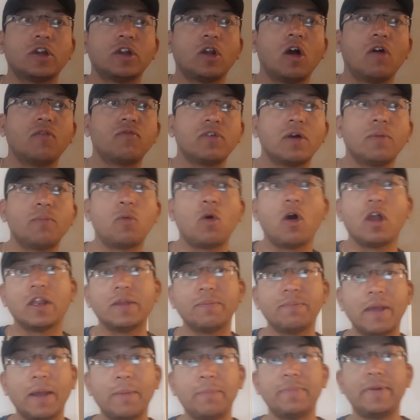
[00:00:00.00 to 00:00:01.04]
of a
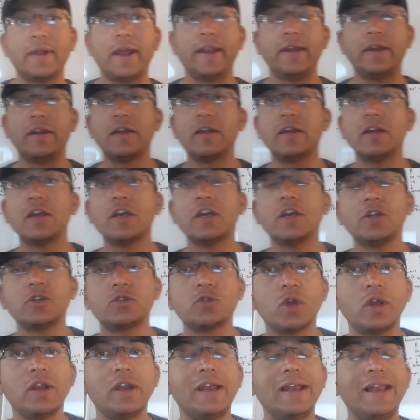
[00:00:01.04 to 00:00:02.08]
polypeptide.
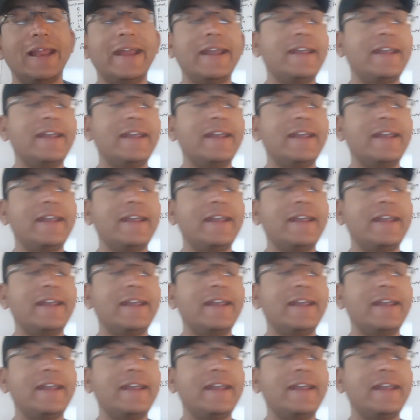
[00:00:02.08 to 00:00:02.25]
So in late